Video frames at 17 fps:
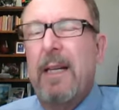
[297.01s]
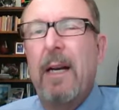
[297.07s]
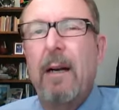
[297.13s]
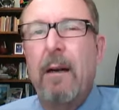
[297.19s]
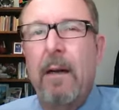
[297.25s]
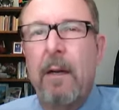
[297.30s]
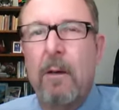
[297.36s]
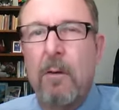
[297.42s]

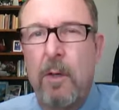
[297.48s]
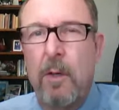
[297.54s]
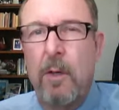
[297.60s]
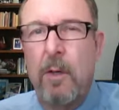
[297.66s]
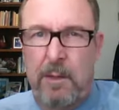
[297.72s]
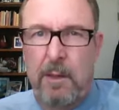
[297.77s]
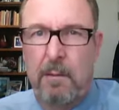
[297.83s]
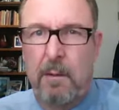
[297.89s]
caring
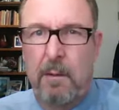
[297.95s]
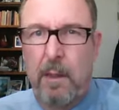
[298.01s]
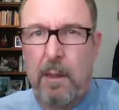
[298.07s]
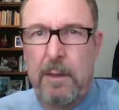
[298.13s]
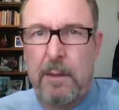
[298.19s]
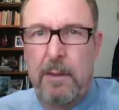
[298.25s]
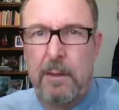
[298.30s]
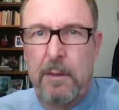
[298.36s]
Christian
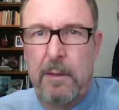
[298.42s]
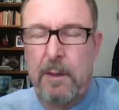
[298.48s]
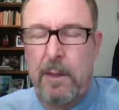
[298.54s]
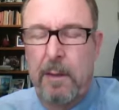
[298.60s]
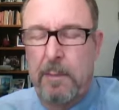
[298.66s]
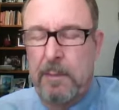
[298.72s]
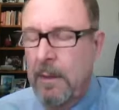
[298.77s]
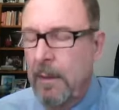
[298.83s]

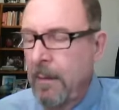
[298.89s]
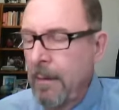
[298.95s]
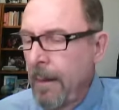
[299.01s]
relationships